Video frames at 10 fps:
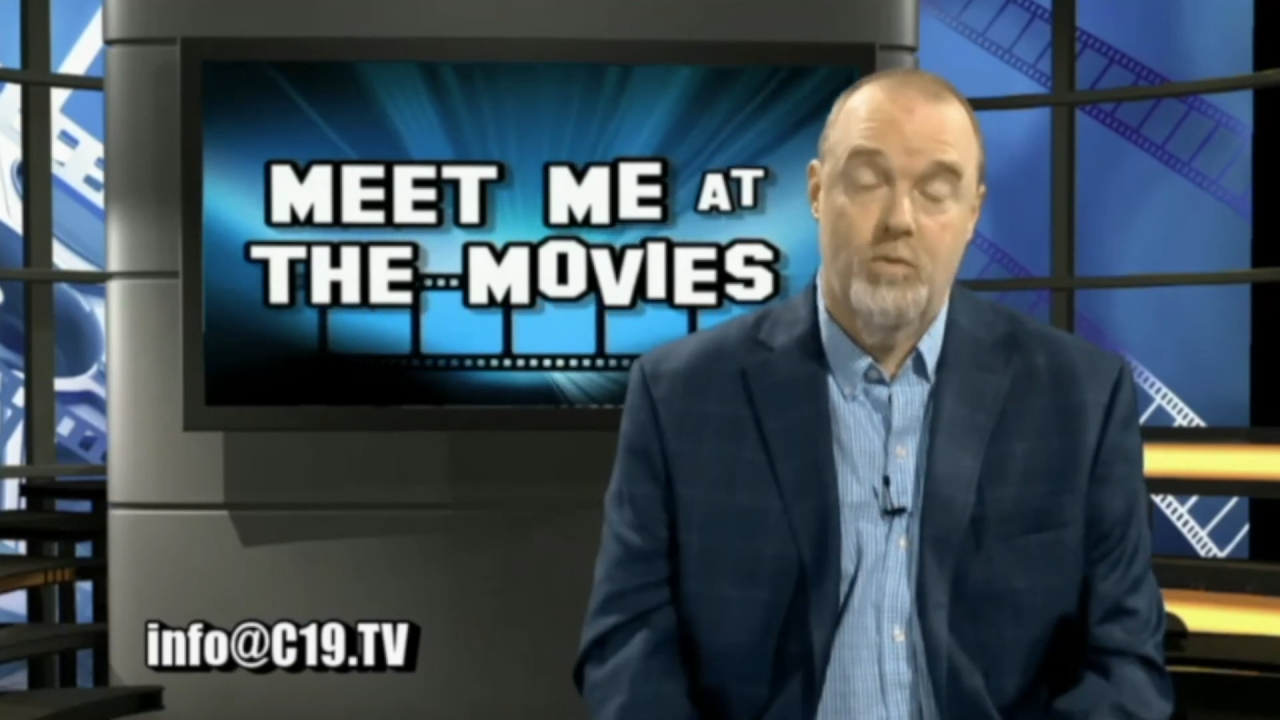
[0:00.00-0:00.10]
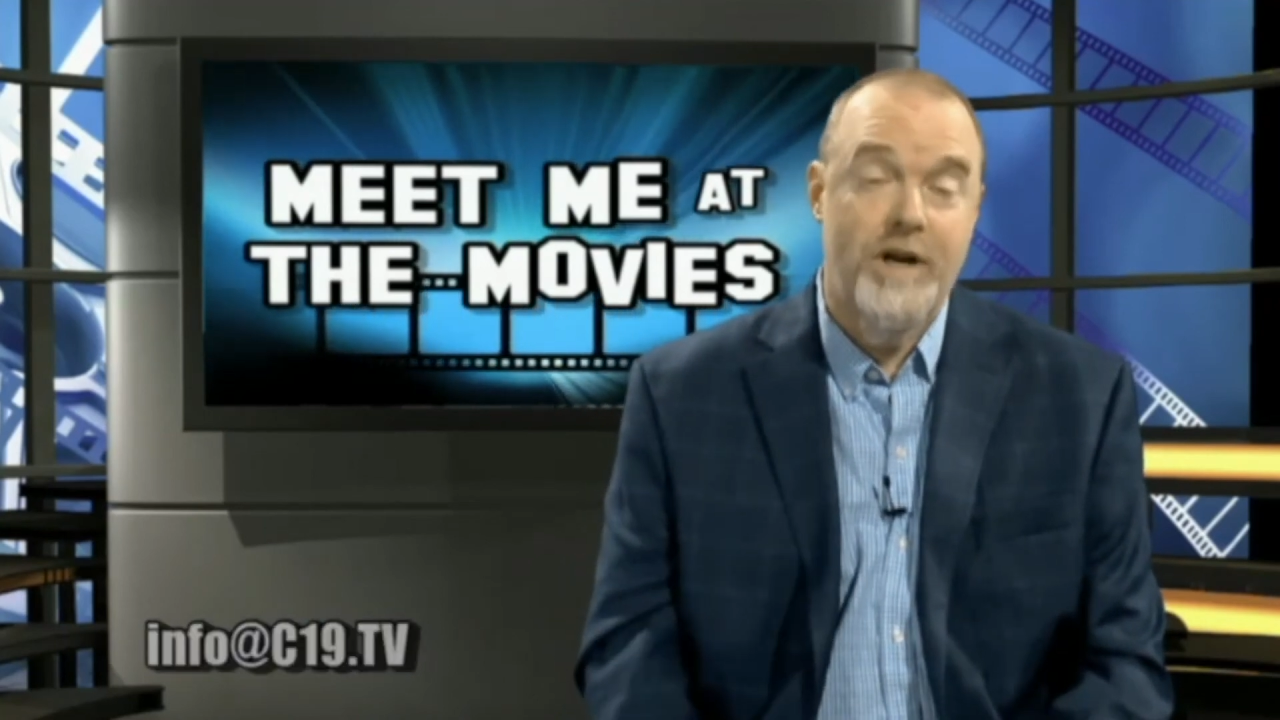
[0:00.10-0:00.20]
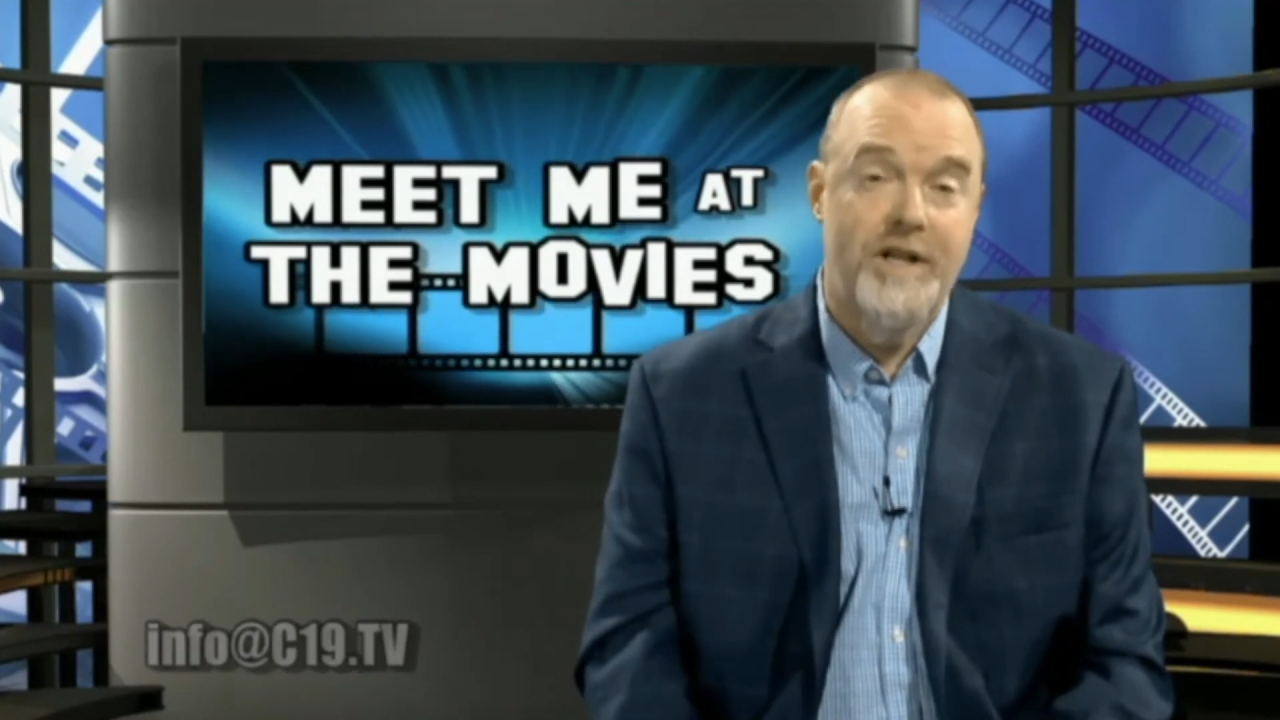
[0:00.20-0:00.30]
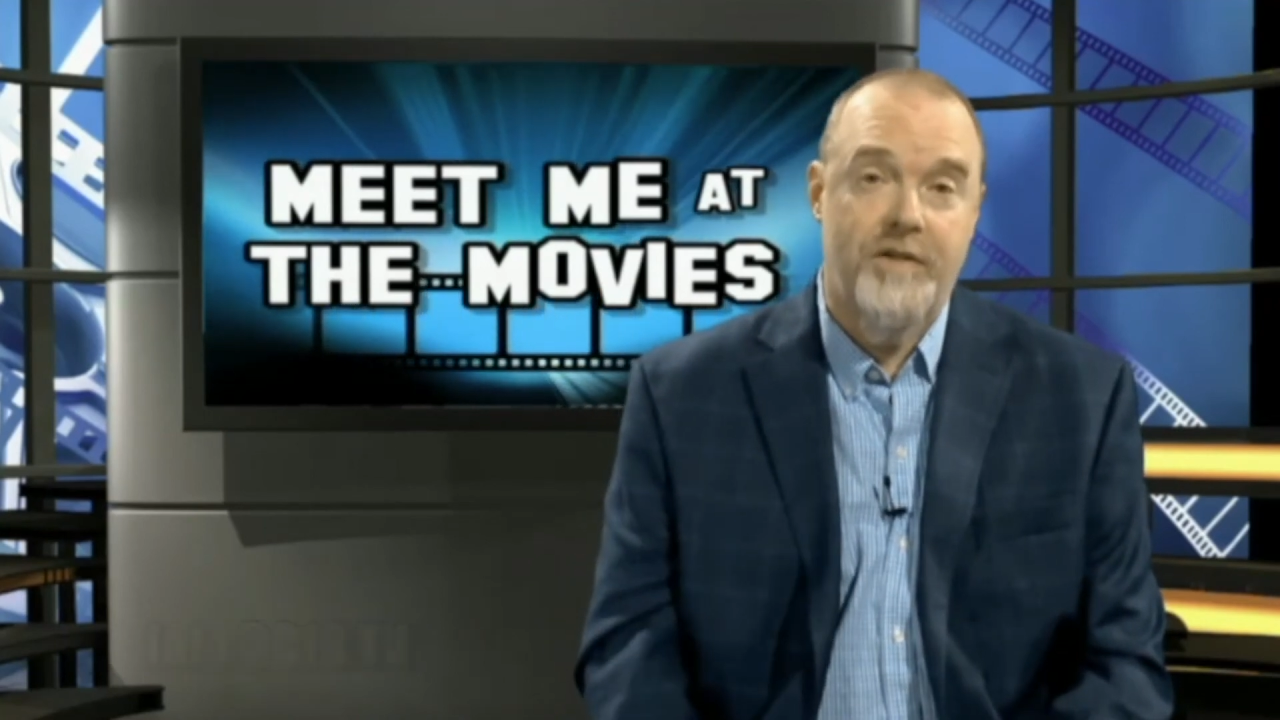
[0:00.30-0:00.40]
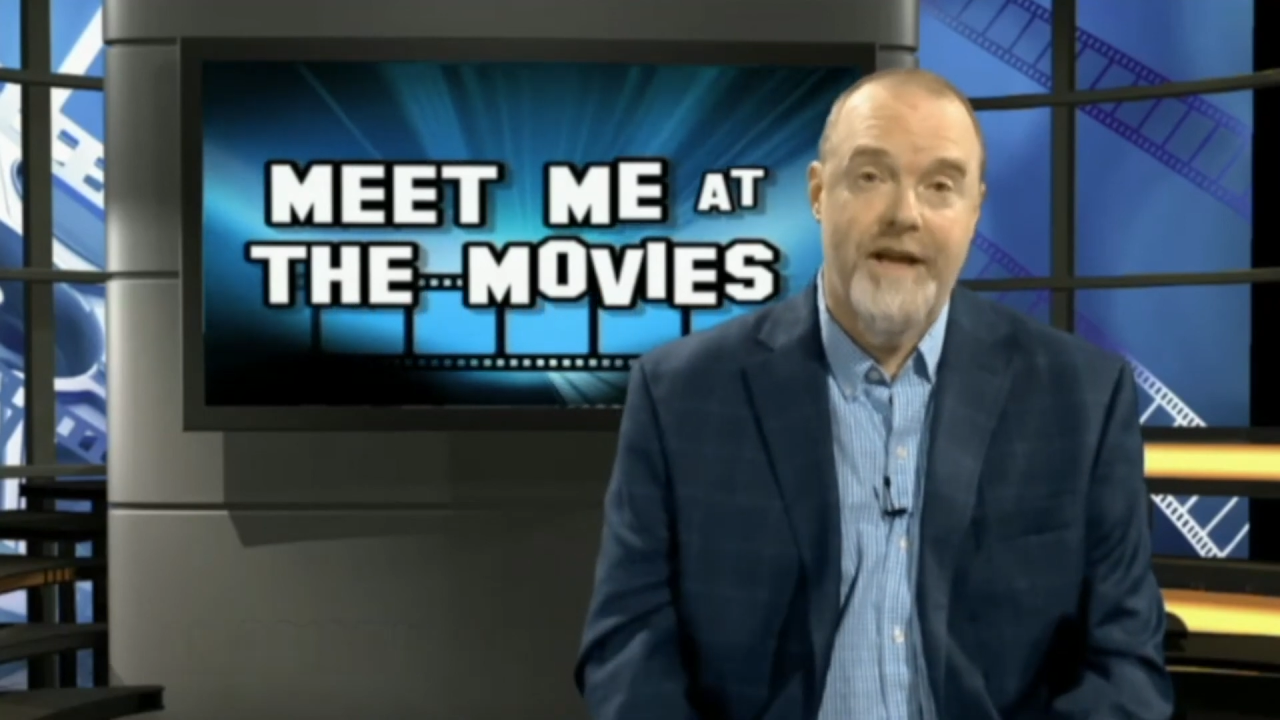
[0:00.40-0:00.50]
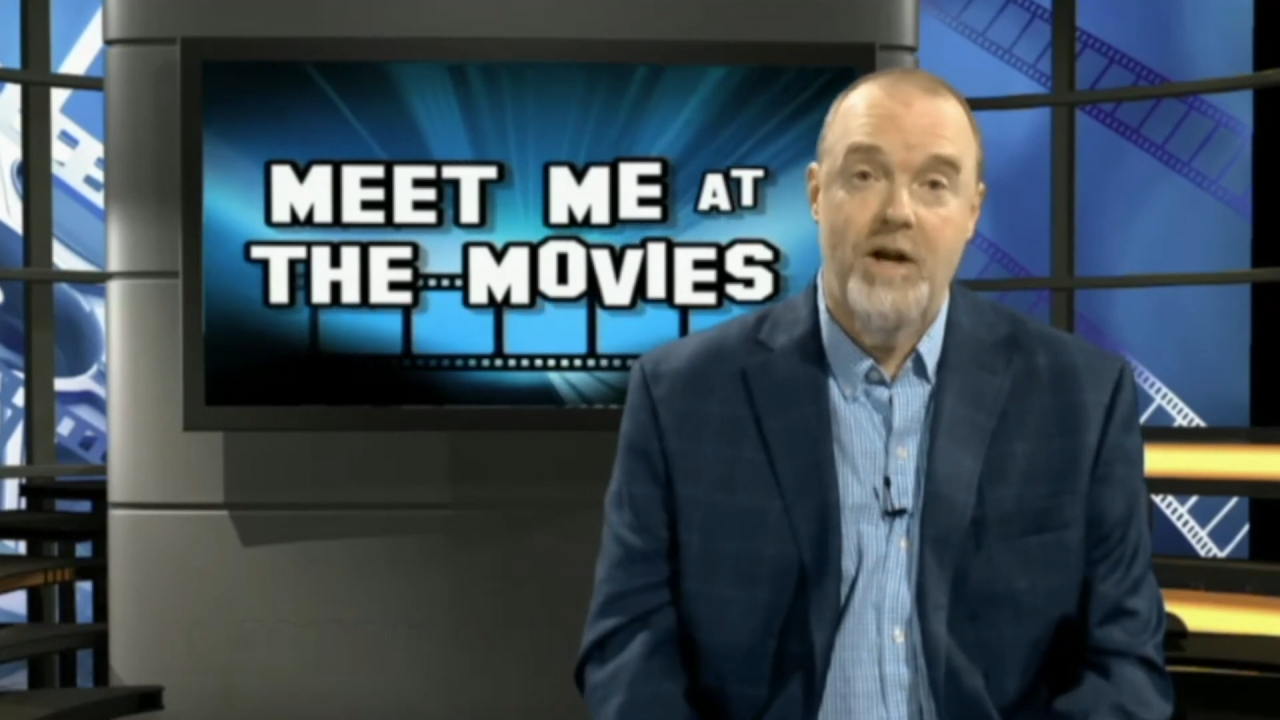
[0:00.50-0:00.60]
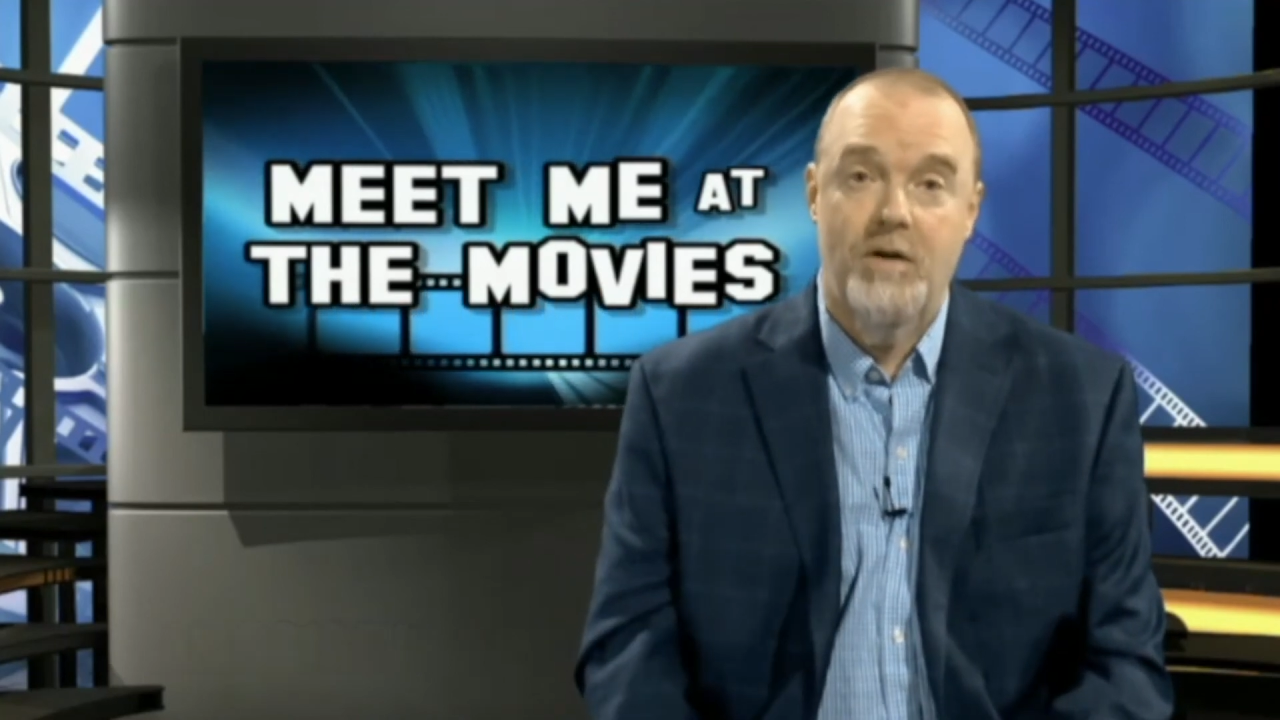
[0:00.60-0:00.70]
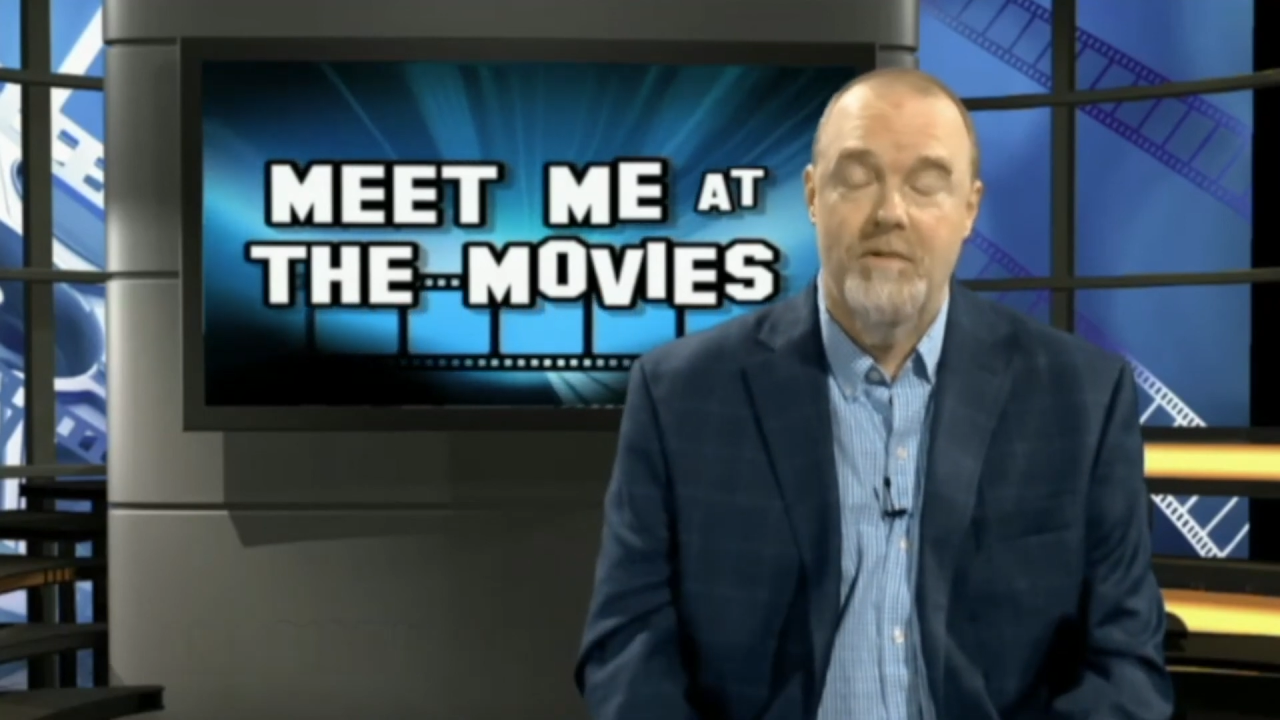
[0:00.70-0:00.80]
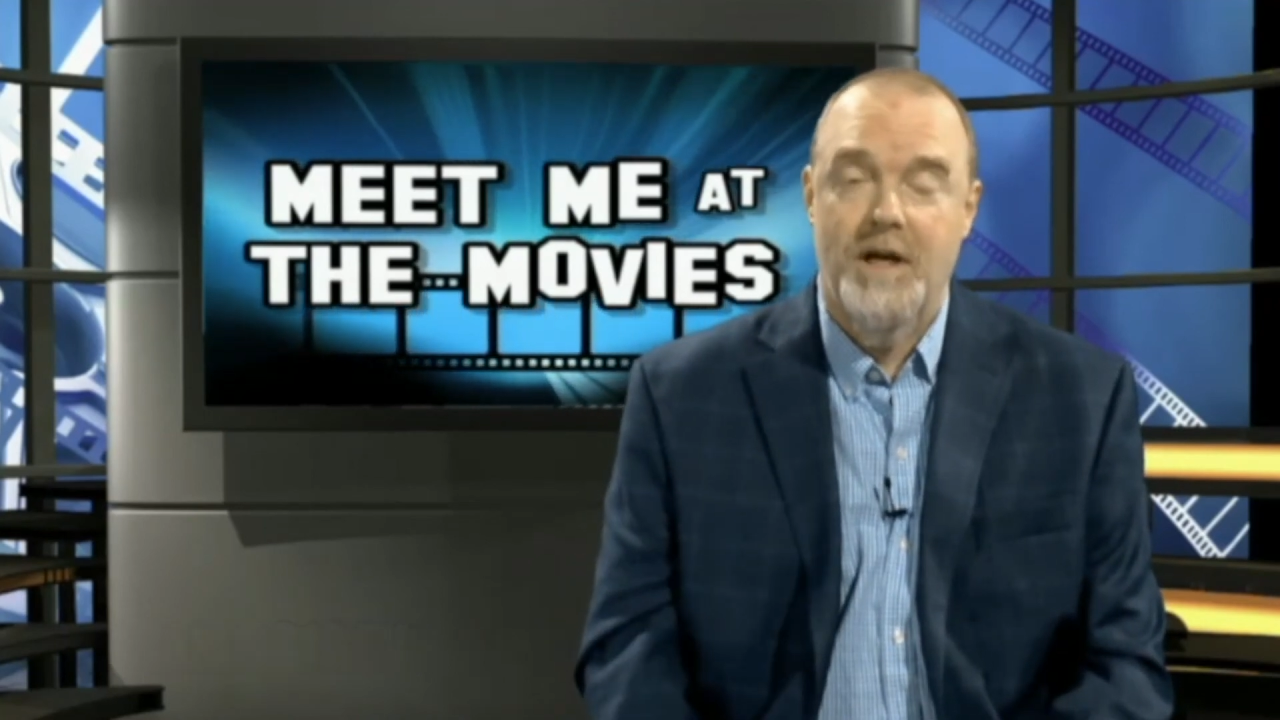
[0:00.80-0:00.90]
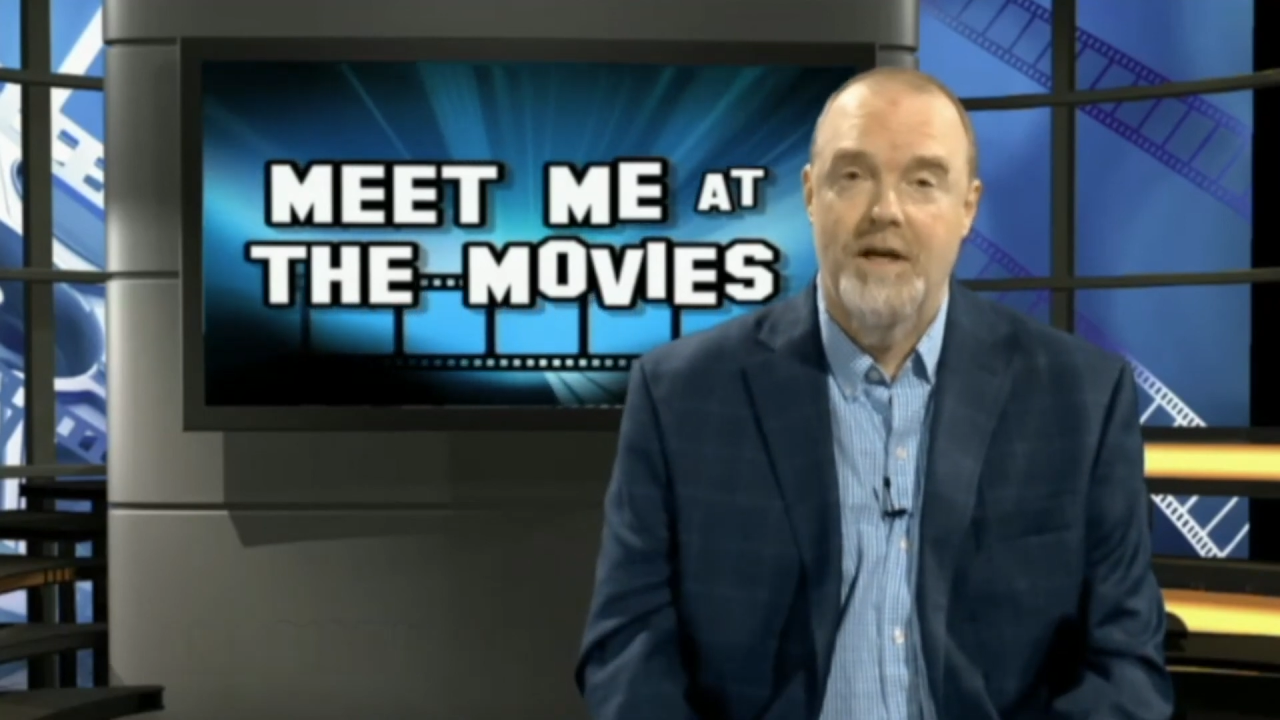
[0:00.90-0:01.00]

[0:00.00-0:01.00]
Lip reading: read it on the air